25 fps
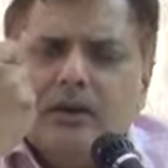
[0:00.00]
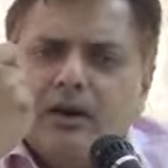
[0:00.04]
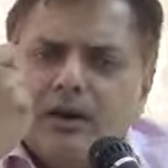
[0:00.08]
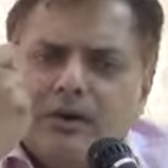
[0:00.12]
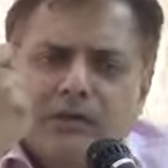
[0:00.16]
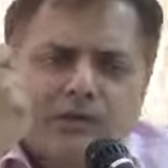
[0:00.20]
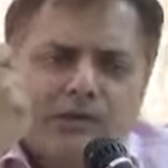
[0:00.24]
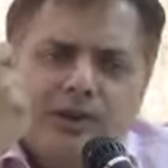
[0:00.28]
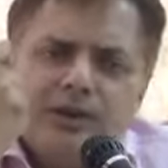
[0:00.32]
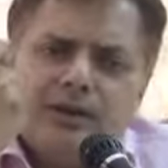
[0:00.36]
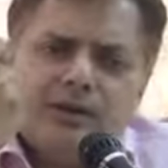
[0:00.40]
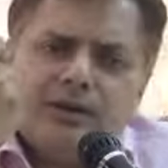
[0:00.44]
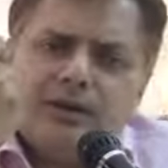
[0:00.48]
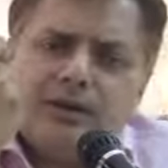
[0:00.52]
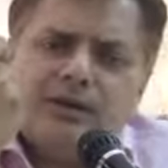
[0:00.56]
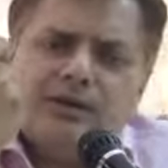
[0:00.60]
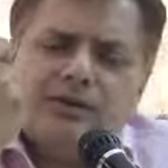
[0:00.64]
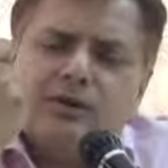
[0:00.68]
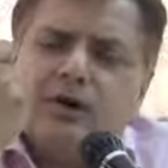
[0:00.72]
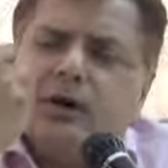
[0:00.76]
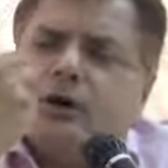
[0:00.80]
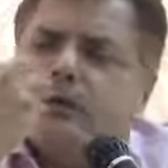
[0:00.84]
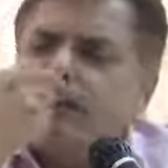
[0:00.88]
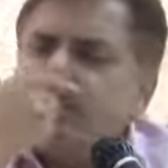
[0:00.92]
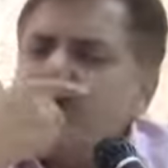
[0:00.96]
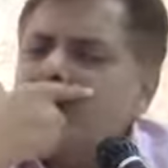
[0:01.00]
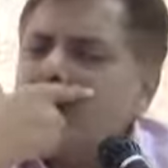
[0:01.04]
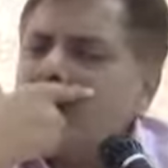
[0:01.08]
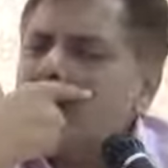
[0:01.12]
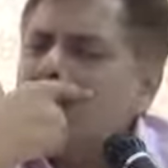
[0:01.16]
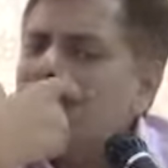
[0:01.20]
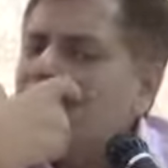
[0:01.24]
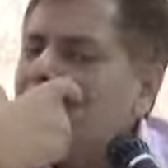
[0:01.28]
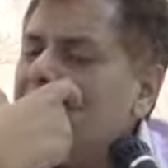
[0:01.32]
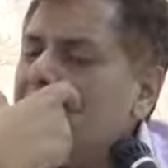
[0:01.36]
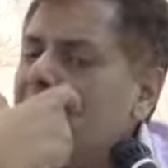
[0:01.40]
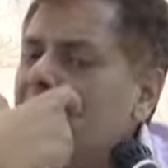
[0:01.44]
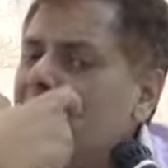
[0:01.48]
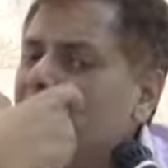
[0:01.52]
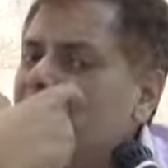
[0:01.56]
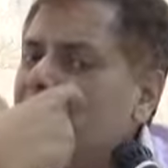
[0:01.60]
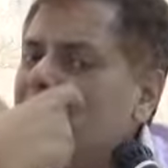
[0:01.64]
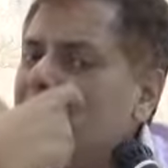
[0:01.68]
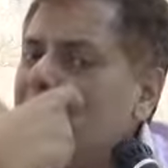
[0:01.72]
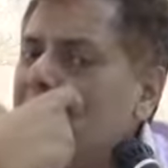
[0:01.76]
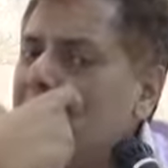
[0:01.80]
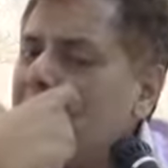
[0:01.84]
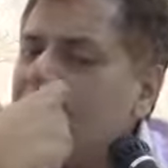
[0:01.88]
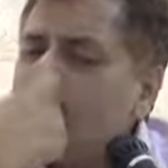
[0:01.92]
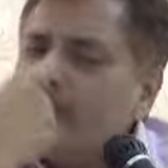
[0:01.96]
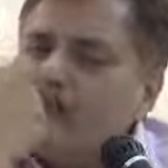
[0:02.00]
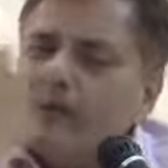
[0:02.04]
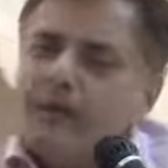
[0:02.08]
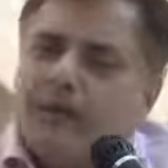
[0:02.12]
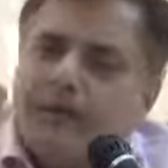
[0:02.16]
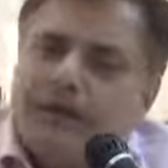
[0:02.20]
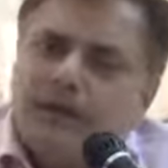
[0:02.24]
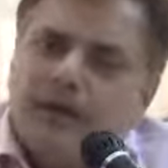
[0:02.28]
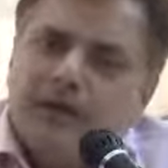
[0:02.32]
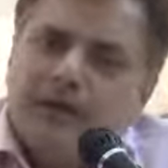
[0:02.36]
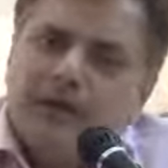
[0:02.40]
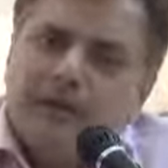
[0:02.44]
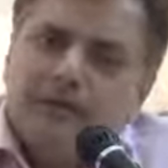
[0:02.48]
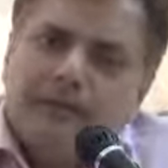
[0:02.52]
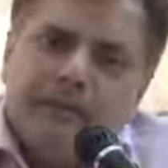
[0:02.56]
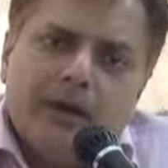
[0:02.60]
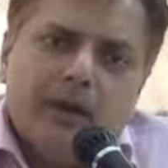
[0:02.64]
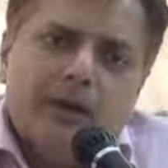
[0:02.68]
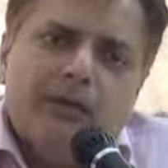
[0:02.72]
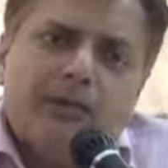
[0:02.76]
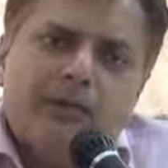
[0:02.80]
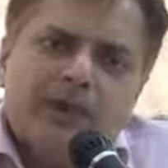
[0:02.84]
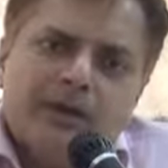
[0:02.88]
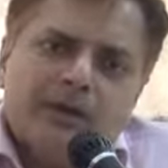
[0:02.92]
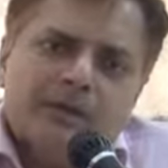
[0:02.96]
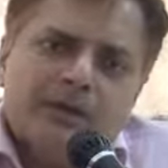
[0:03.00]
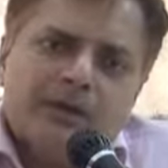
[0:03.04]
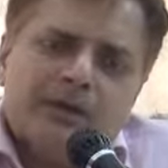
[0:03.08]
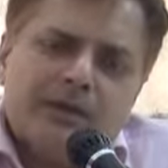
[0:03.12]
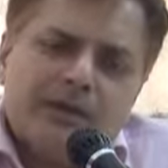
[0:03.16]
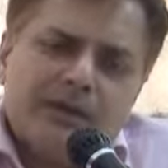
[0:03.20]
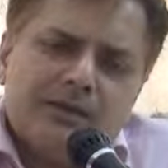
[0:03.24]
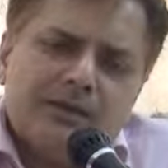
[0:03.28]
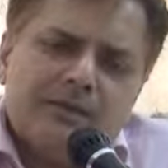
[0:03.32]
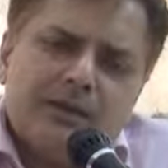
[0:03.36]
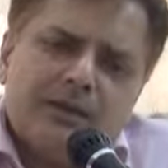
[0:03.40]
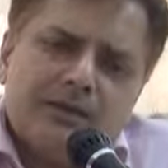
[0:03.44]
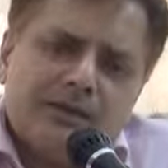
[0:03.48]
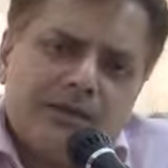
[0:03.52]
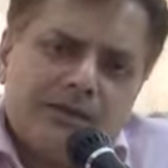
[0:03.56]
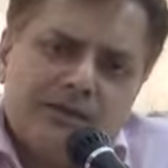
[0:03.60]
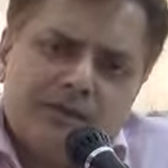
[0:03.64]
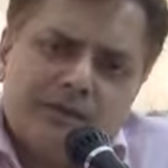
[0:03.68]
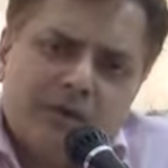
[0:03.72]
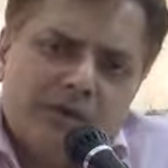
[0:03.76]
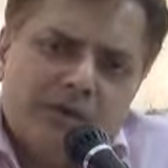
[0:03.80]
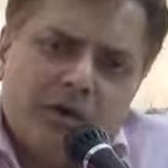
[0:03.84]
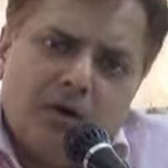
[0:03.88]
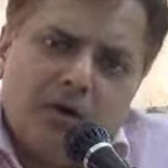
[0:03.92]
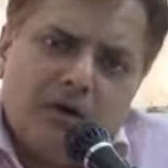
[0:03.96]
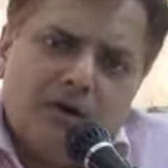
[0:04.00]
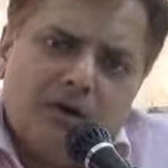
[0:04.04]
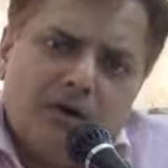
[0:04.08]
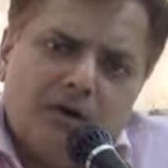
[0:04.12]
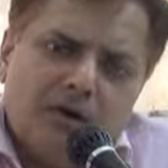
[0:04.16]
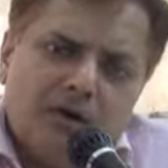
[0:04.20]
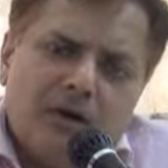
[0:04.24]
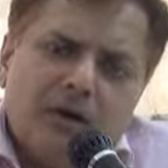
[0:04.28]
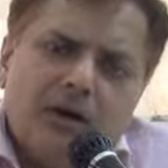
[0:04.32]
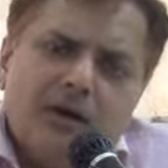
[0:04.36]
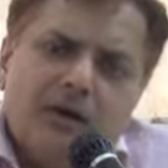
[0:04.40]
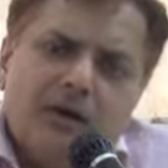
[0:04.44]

Inflation is not because money can be manufactured as much as we want.